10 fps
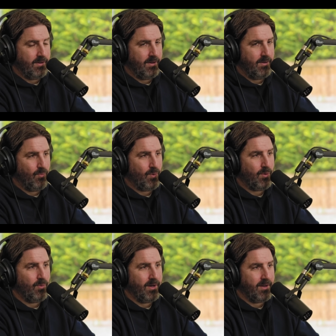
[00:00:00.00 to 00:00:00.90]
In
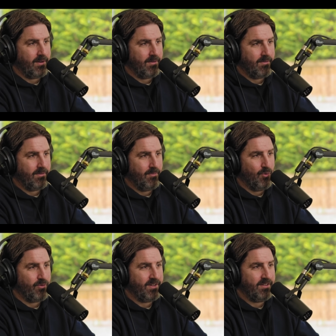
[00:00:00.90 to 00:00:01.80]
what way?
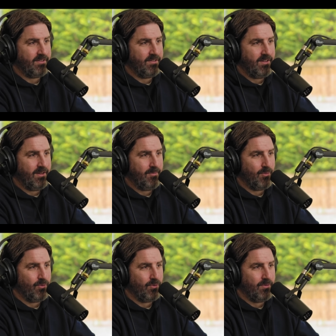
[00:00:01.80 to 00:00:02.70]
More attention to him
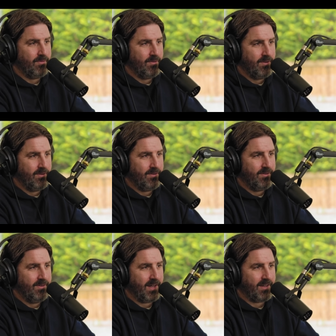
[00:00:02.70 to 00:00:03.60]
or
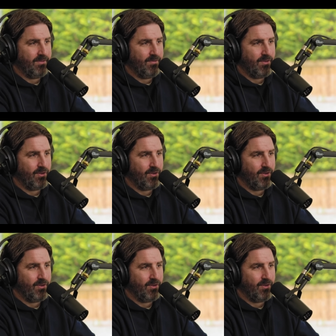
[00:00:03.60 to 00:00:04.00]
negative for